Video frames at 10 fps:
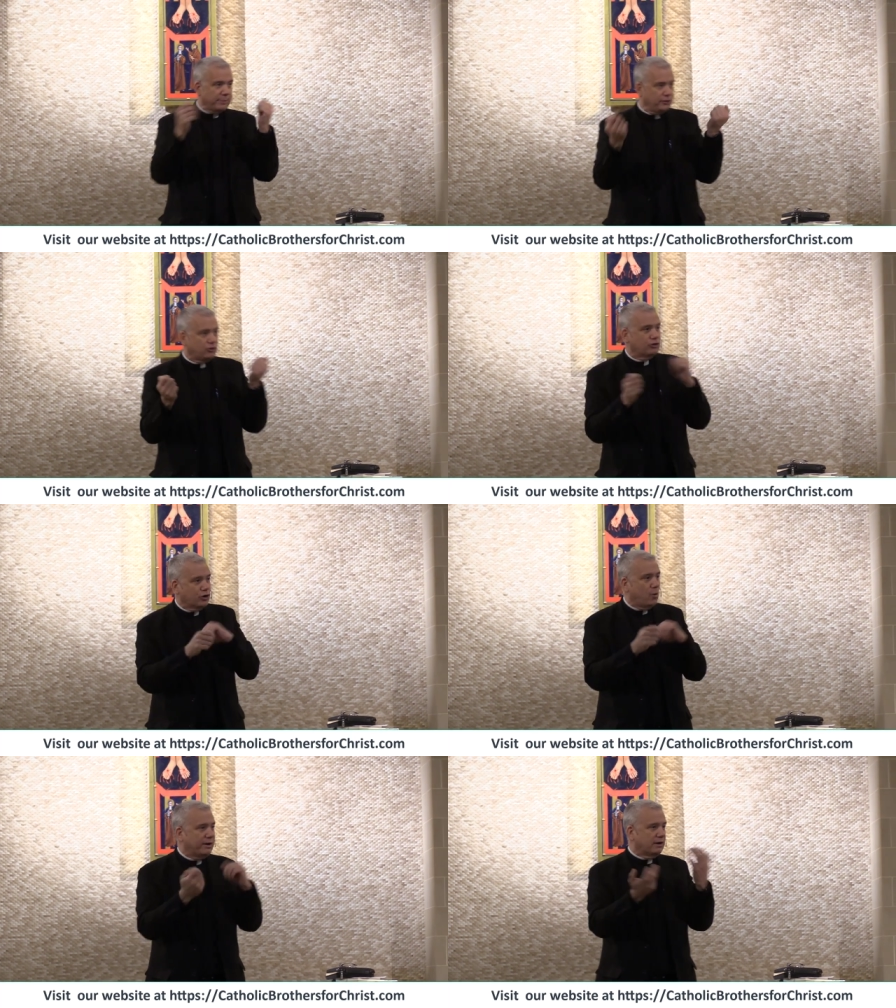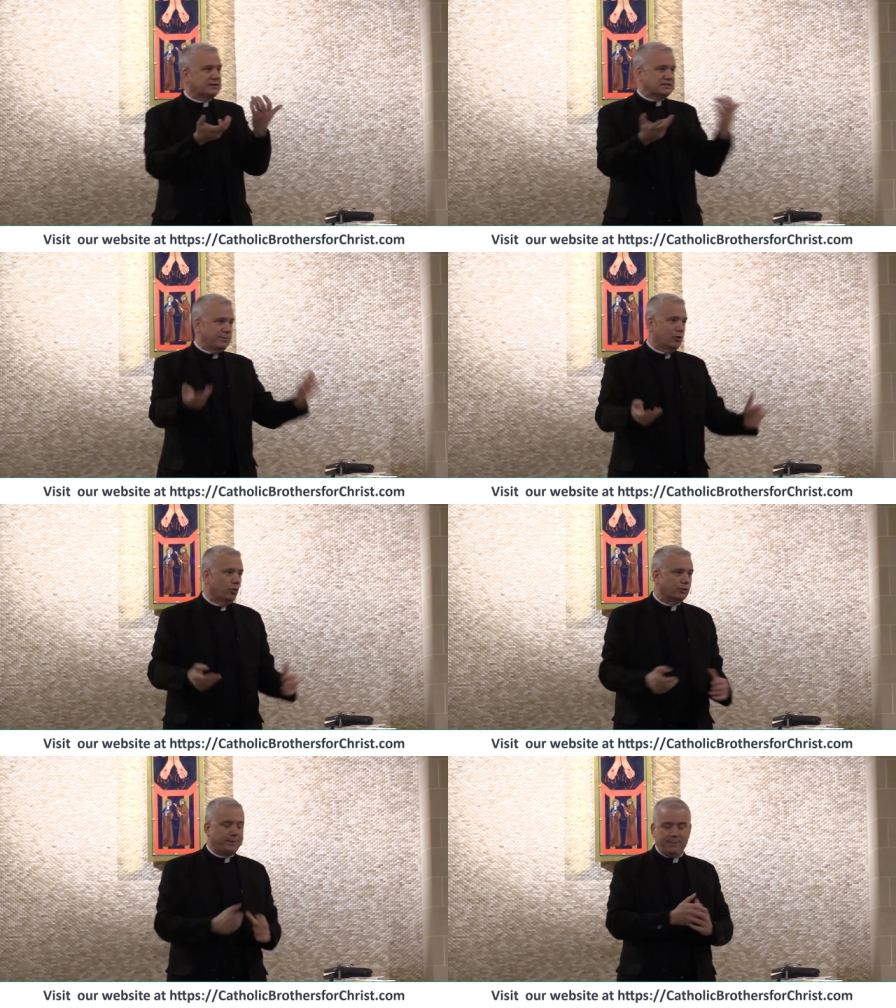But you can go in there because some of the
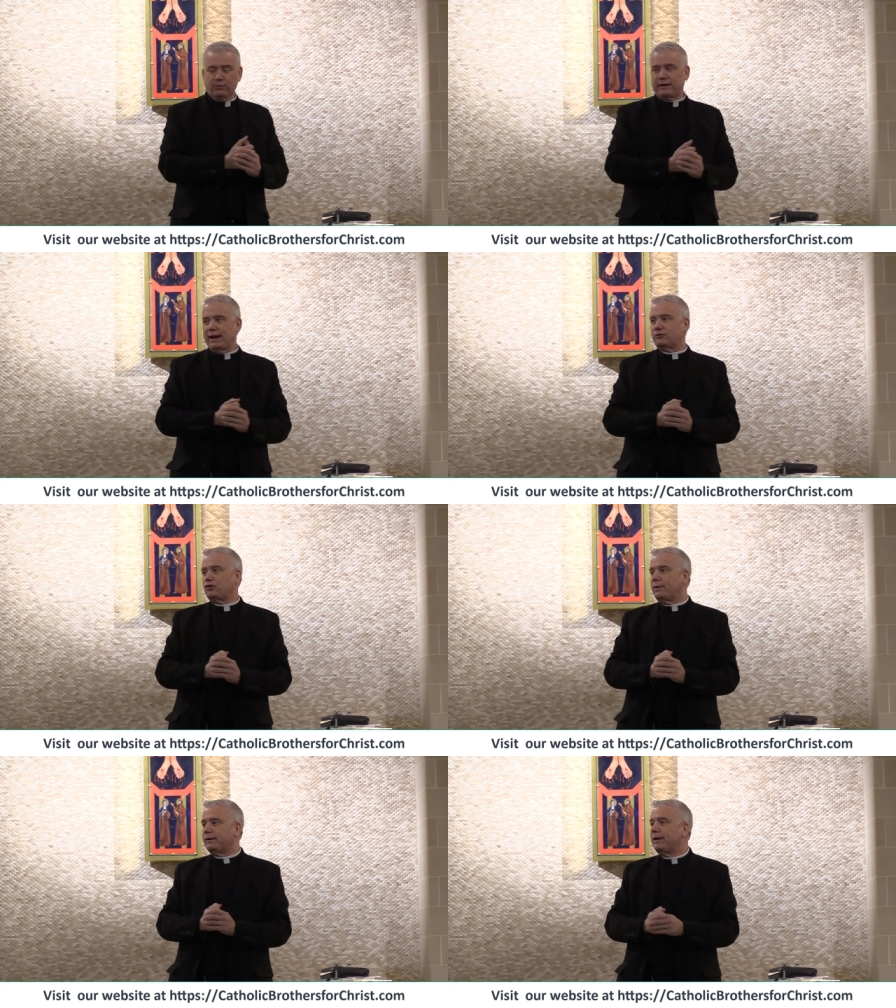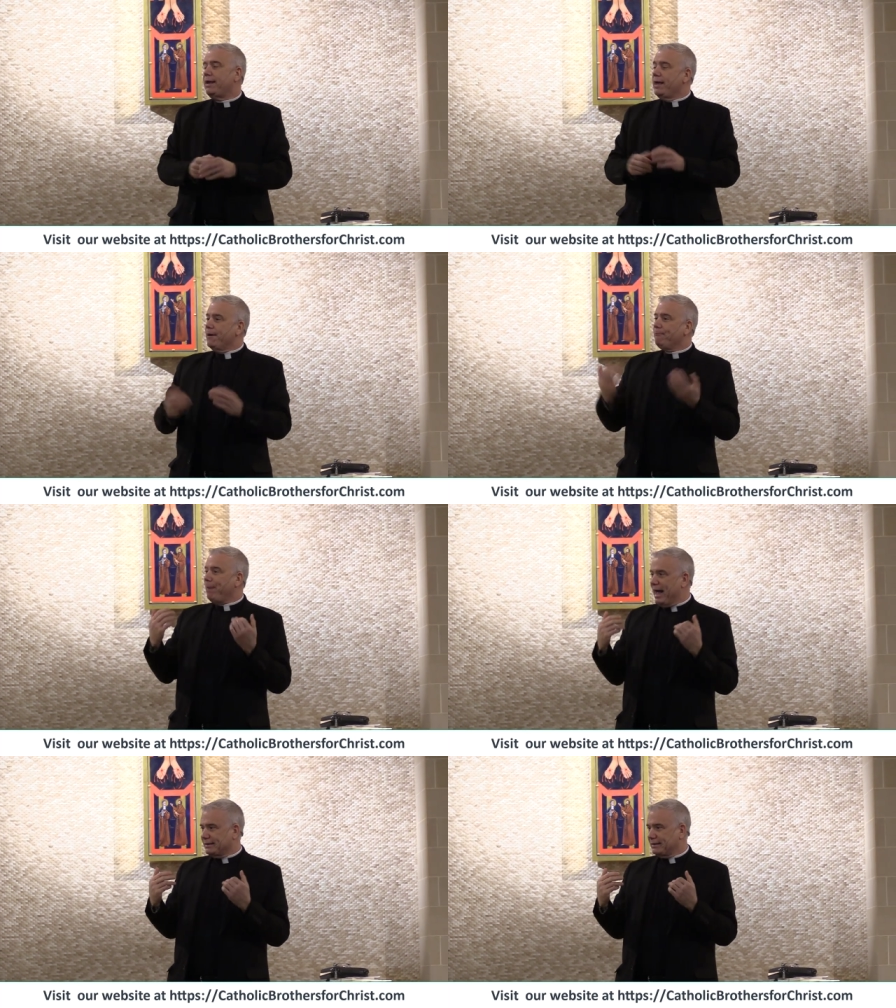older people can't do it.
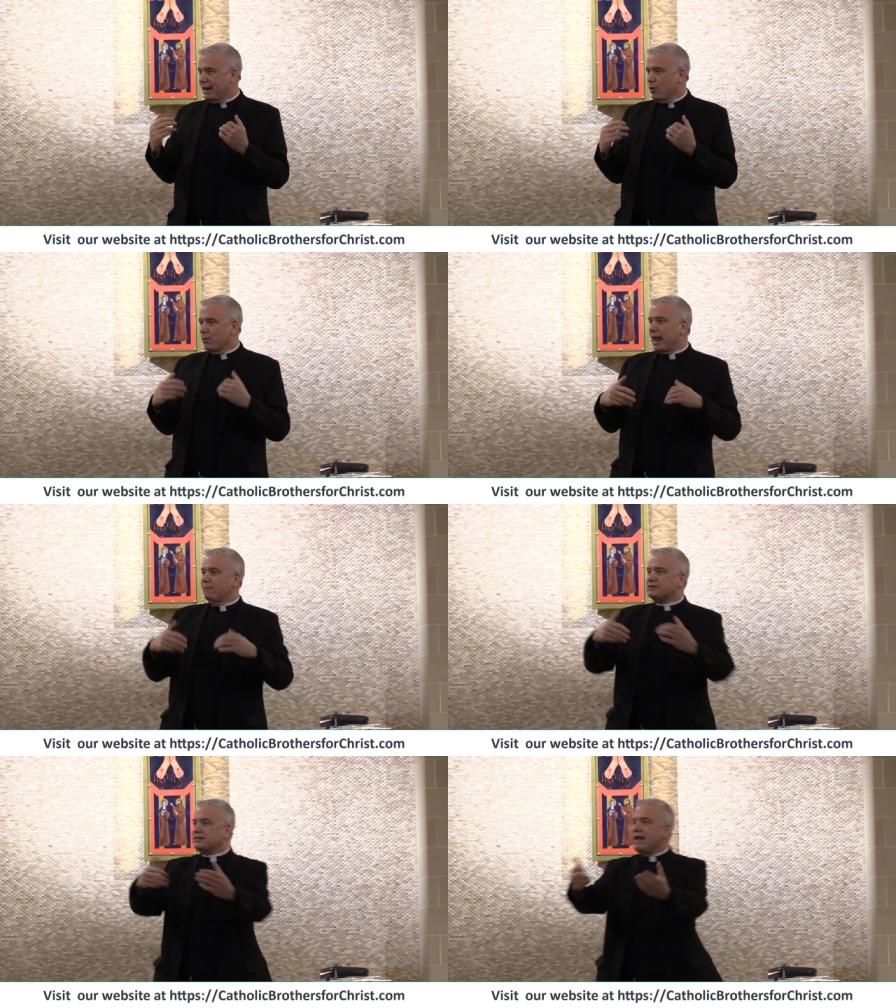But when I was